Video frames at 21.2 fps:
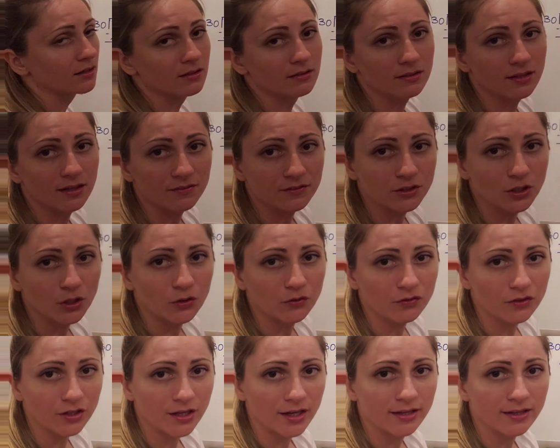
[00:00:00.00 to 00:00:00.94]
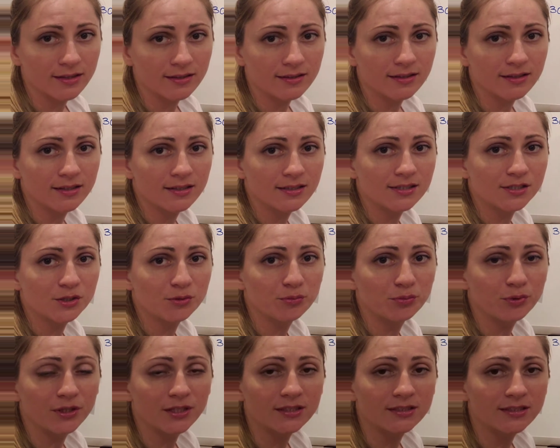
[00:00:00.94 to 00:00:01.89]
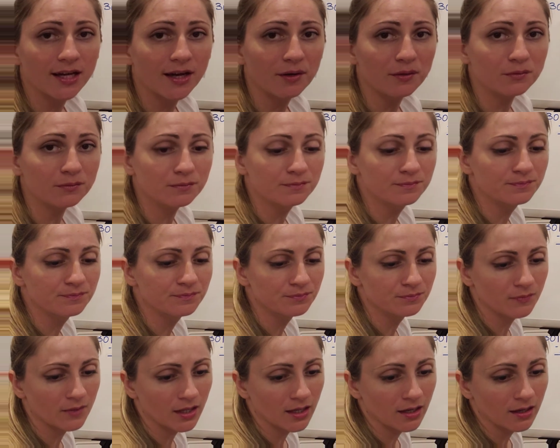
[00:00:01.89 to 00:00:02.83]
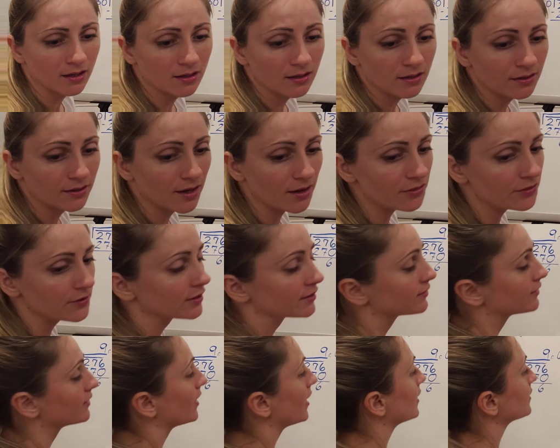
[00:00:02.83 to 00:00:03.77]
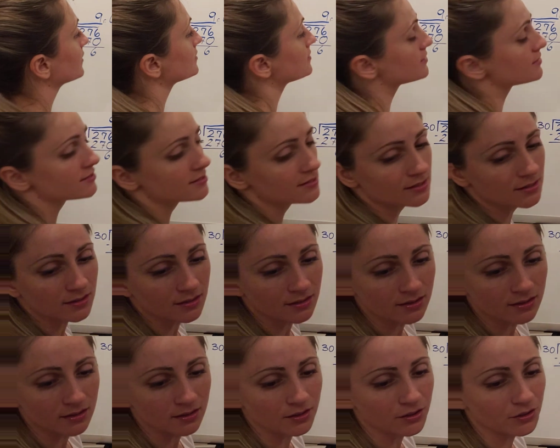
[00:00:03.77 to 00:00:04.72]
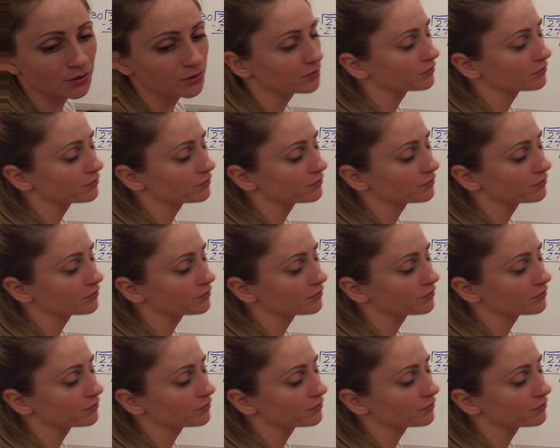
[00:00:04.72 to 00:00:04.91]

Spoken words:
left over. Anything else to bring down? Nothing. That's your